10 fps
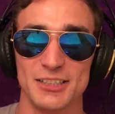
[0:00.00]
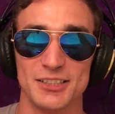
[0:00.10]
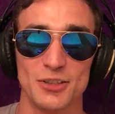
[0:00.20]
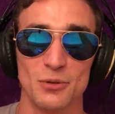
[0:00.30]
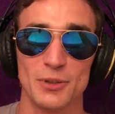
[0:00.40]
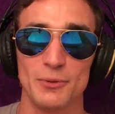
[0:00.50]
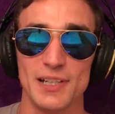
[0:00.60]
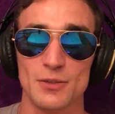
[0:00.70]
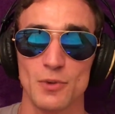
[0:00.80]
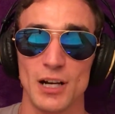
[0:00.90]
It's the only
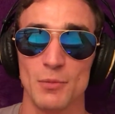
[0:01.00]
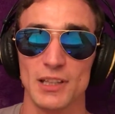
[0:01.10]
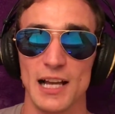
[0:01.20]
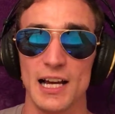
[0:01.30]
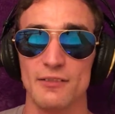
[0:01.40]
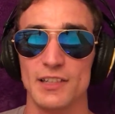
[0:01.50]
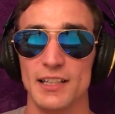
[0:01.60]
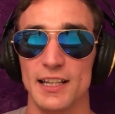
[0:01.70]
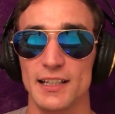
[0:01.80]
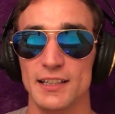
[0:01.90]
reason why I'm alive
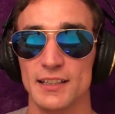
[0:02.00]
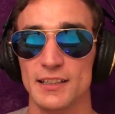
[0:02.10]
today.